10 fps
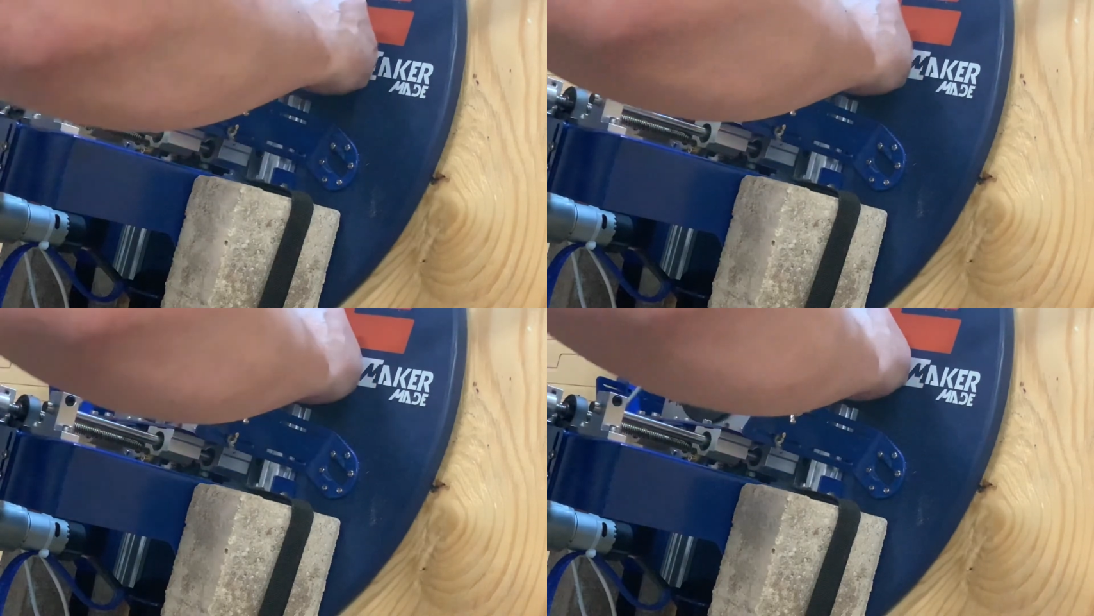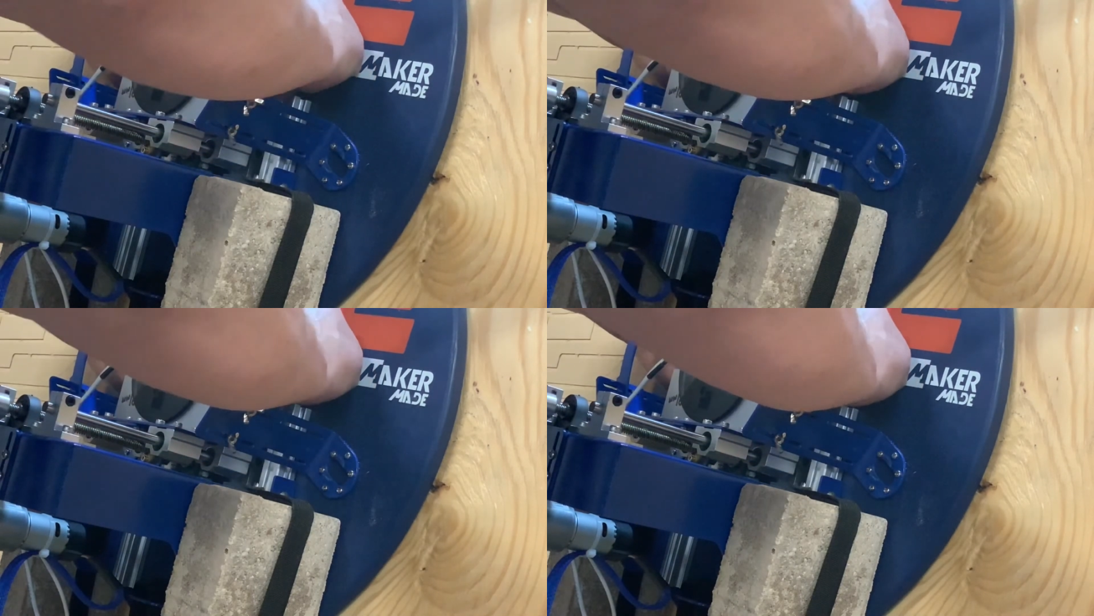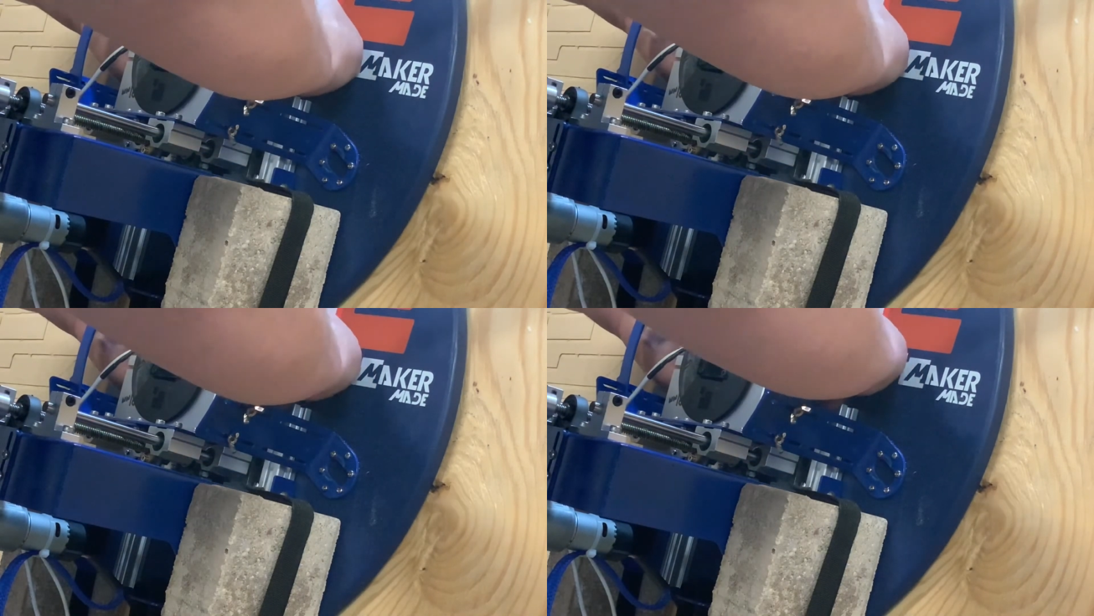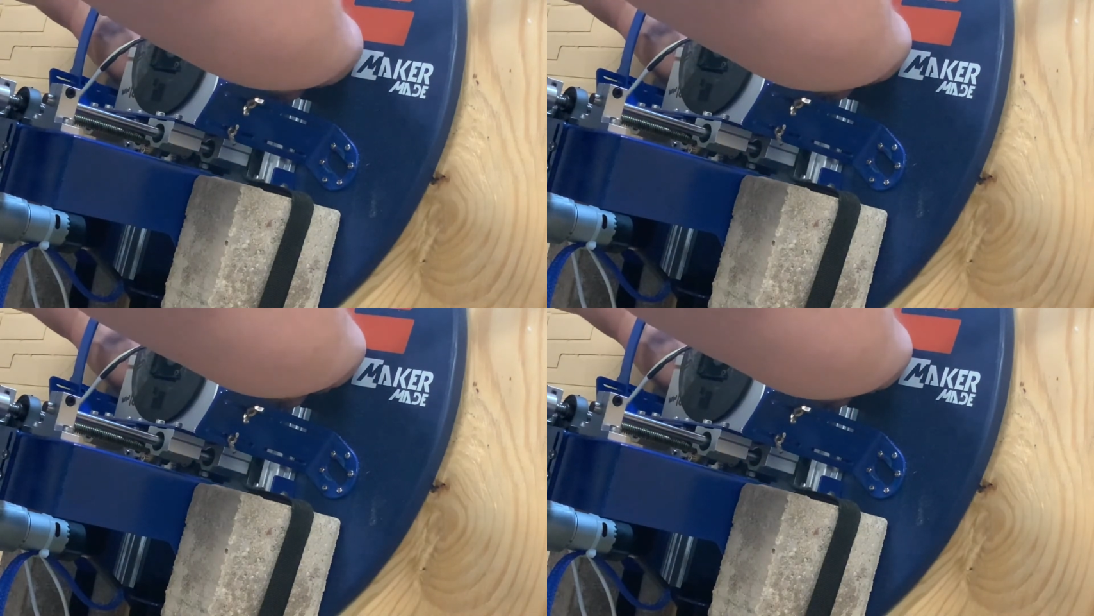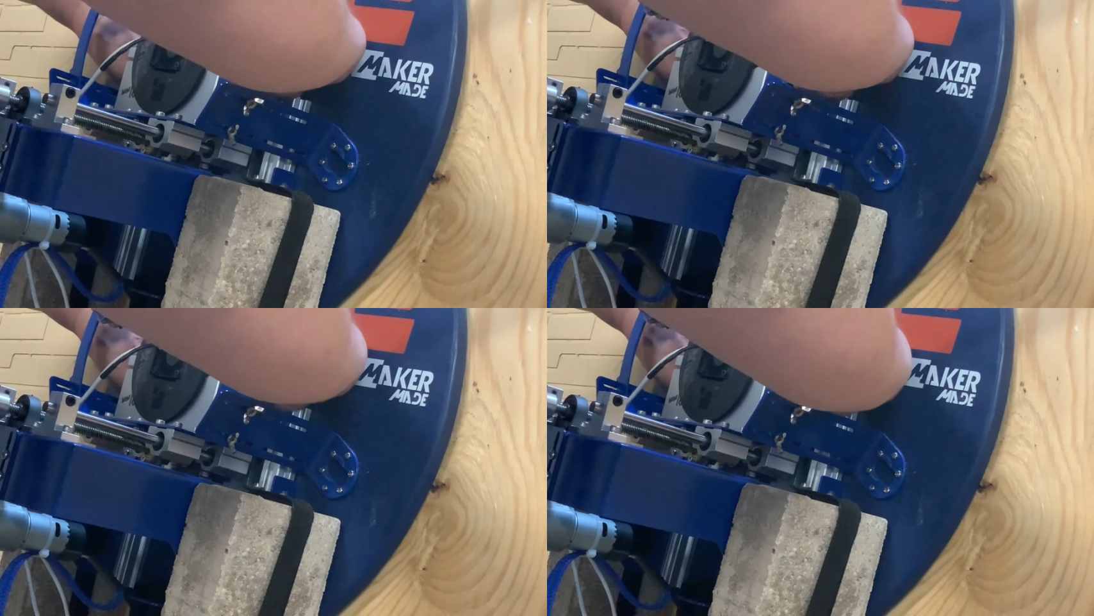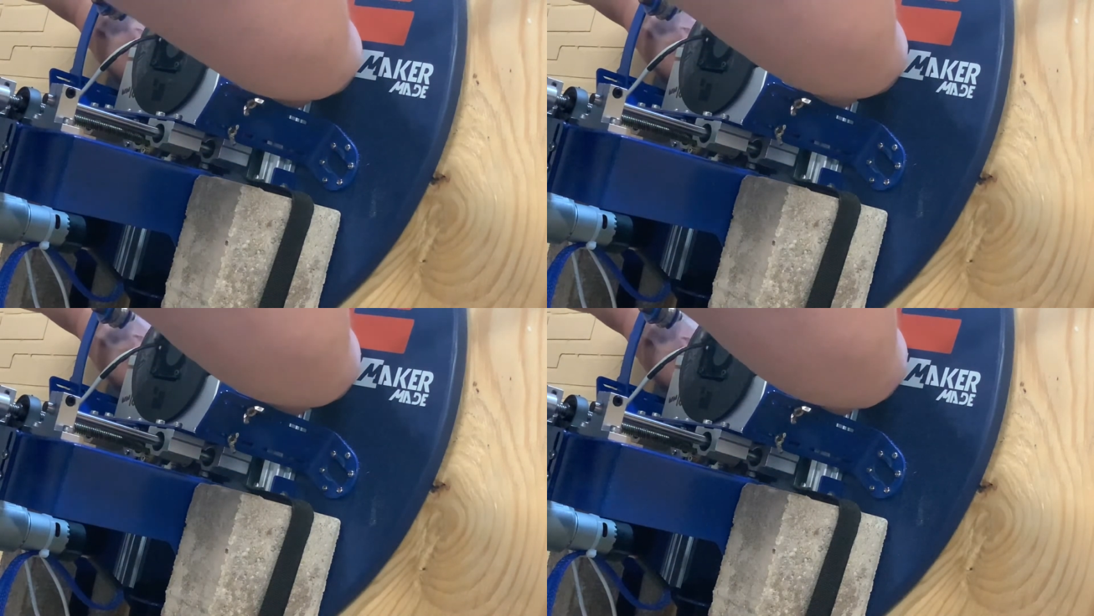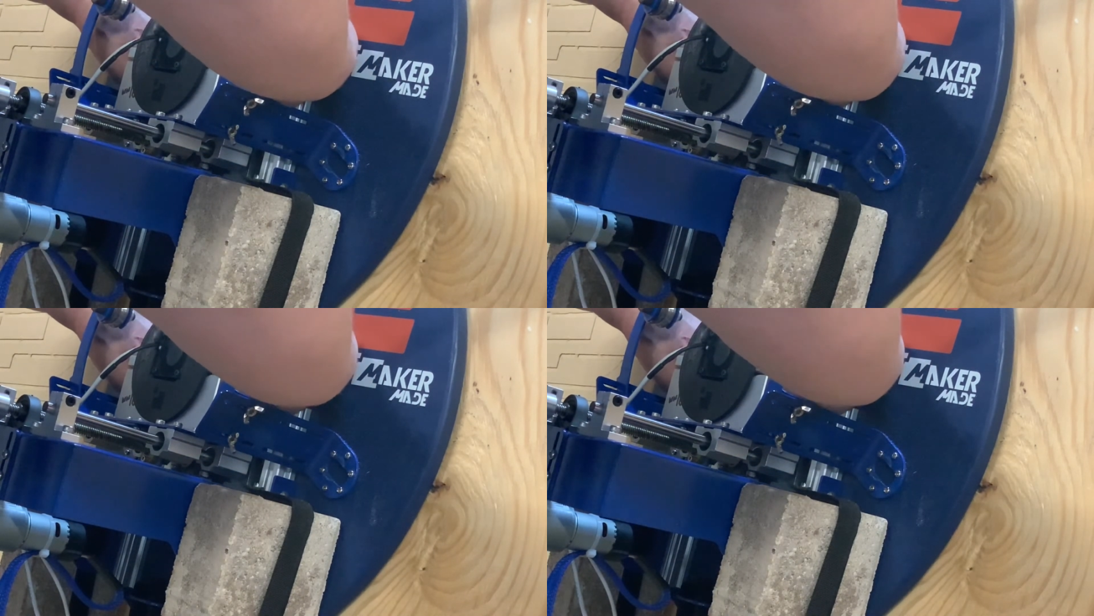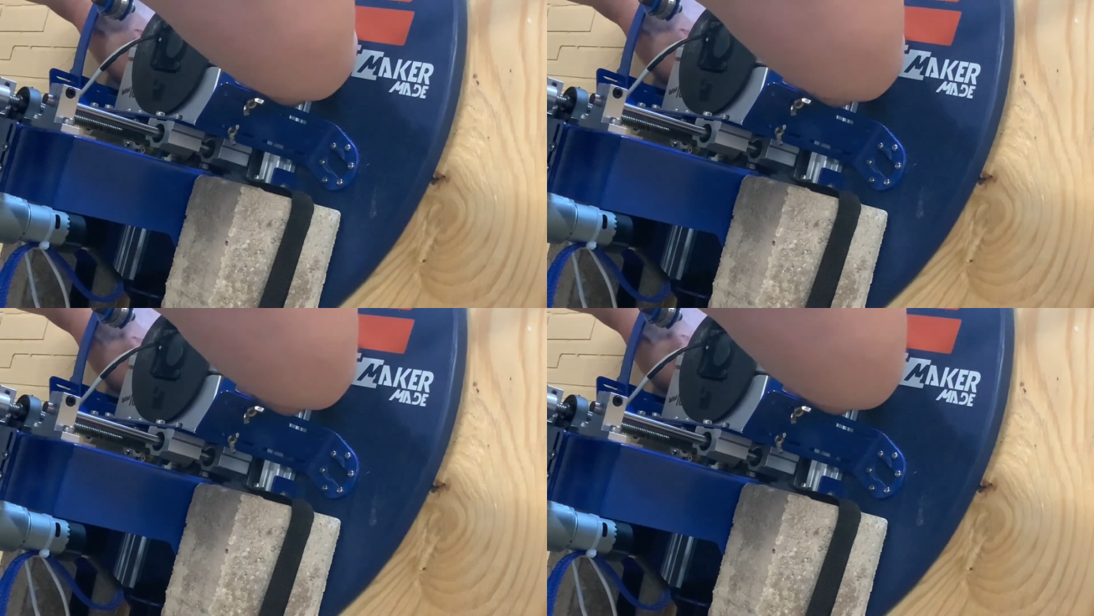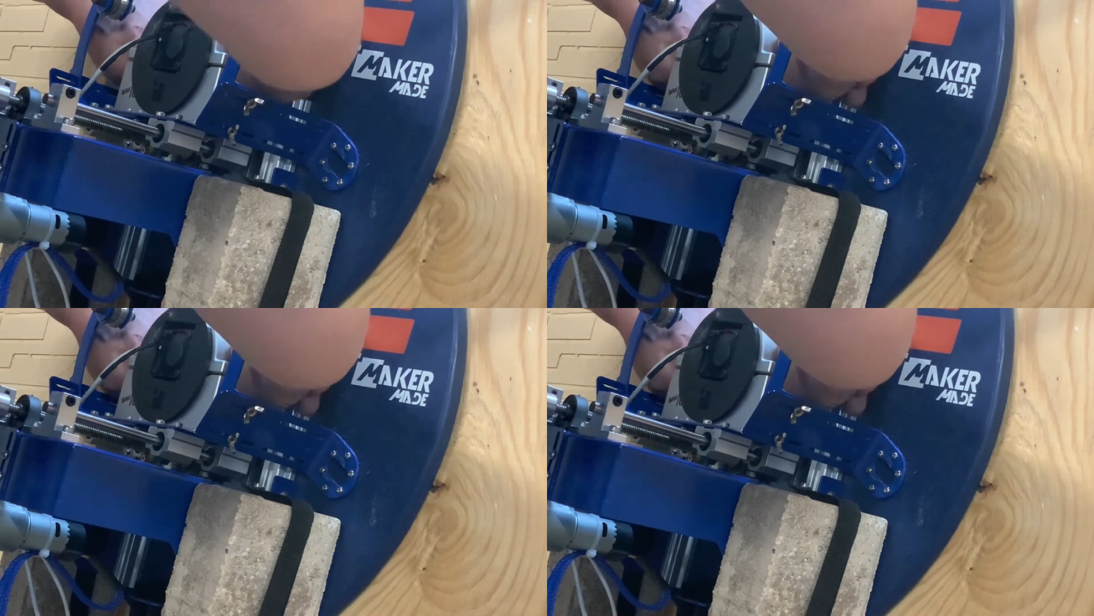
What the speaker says: (no speaker visible)